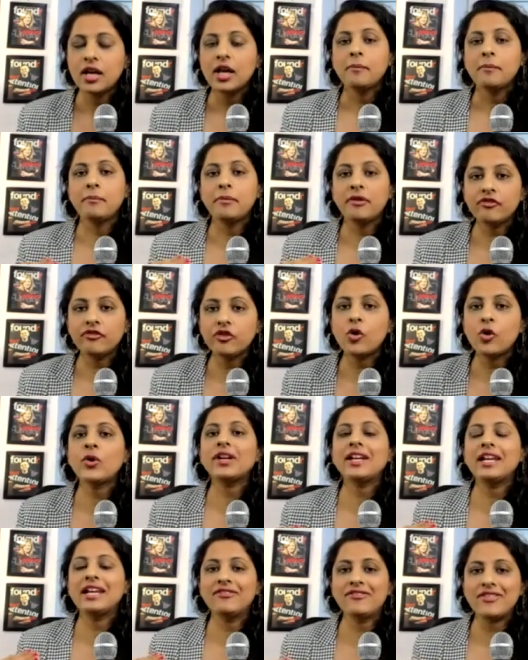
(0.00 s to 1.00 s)
before
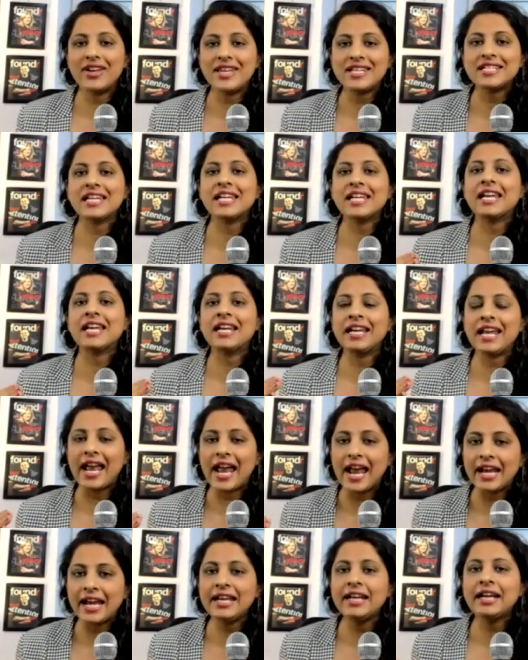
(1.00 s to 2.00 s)
investing in
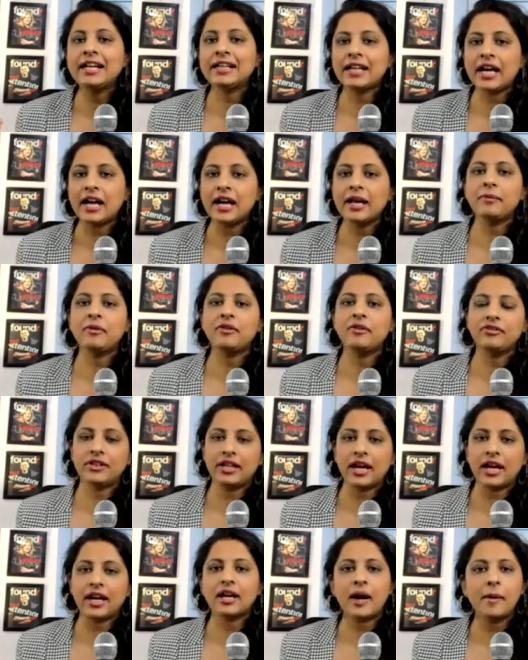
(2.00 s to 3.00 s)
any type of tech
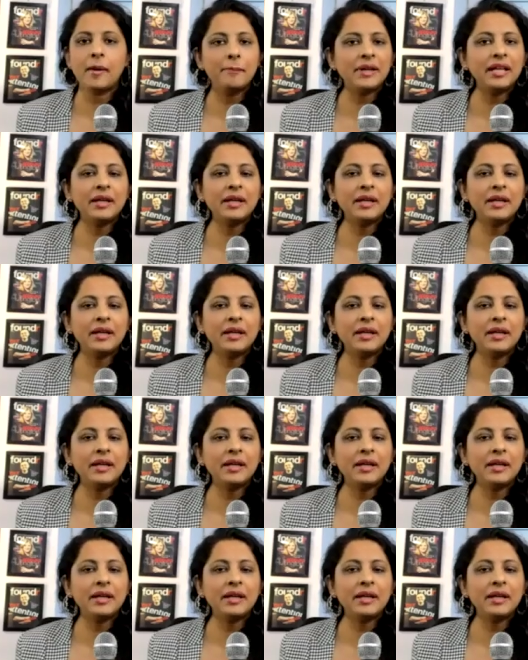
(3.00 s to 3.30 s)
company,